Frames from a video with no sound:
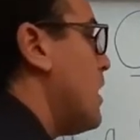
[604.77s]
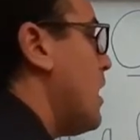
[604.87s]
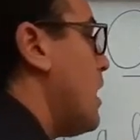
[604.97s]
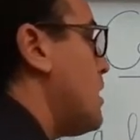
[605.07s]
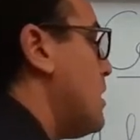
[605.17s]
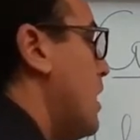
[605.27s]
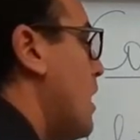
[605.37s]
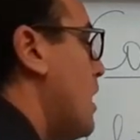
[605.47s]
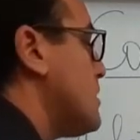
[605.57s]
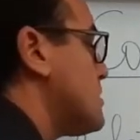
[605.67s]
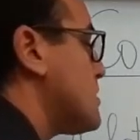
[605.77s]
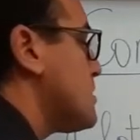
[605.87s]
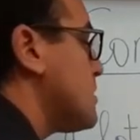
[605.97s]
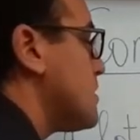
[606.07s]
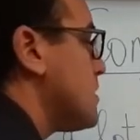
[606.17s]
a lot,
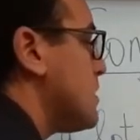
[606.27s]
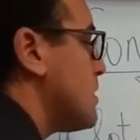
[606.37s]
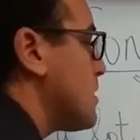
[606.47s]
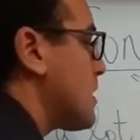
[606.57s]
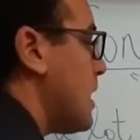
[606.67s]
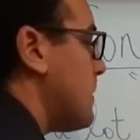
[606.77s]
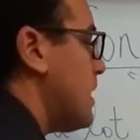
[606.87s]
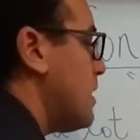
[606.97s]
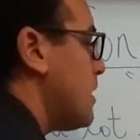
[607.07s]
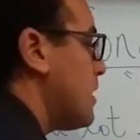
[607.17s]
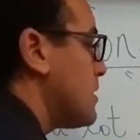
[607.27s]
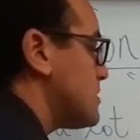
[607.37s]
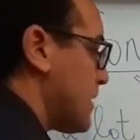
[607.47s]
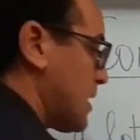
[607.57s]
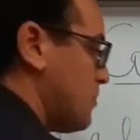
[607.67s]
comma,
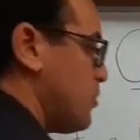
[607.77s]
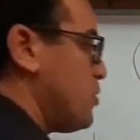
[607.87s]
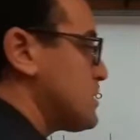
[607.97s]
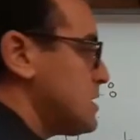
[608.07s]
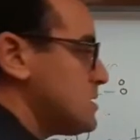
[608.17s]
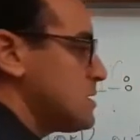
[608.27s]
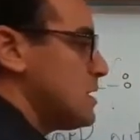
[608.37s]
it's very important,